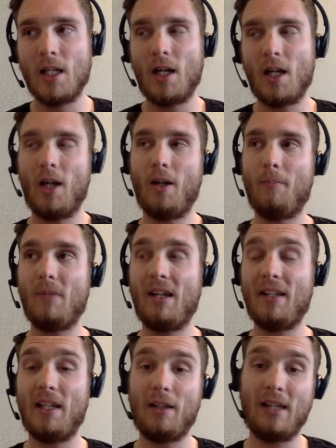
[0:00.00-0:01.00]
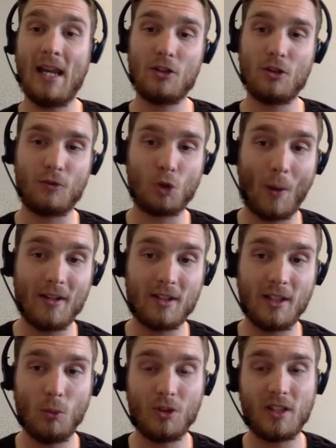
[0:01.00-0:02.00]
Um, and then at the age of
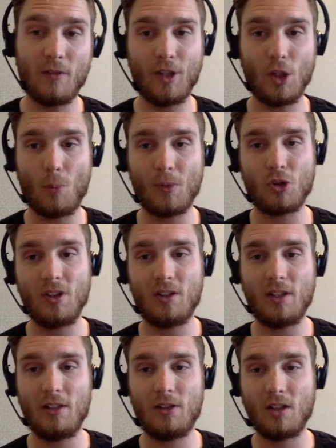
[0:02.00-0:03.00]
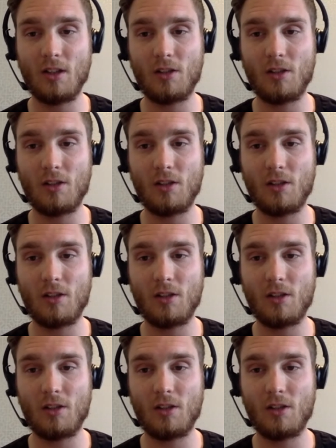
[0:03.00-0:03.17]
20 was given the opportunity to,